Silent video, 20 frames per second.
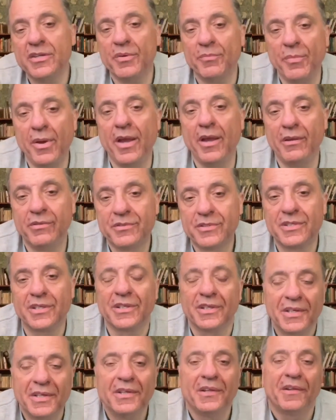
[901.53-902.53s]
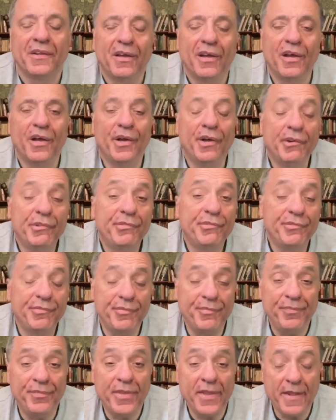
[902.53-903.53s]
amount of
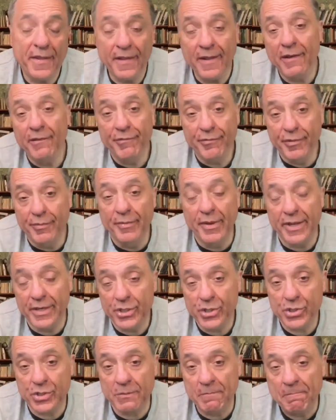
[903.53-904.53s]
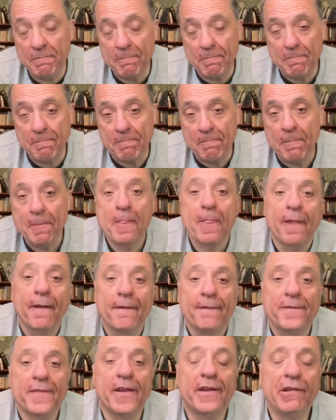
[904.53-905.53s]
information
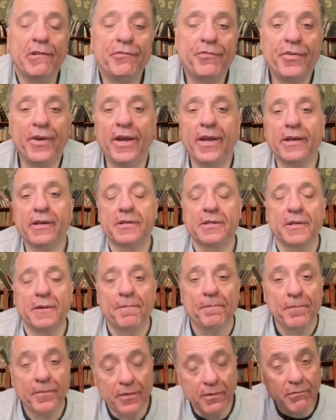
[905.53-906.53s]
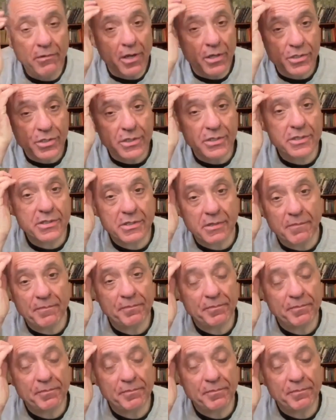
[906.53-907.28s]
that, in fact, the Russians